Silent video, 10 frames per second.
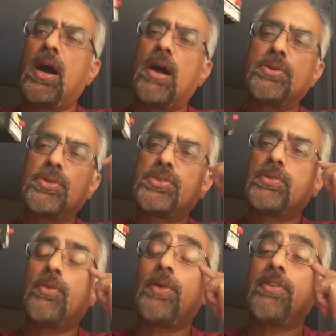how to
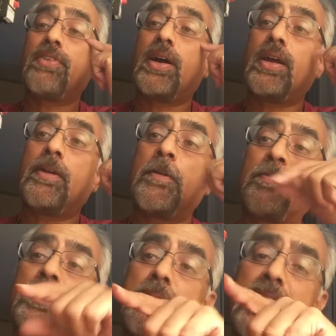verify
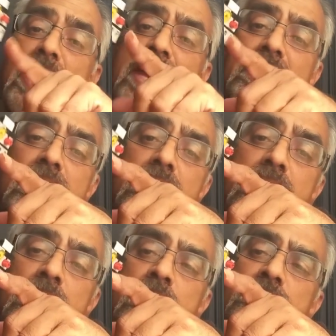the
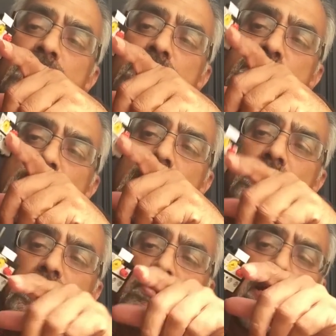mechanical functionality,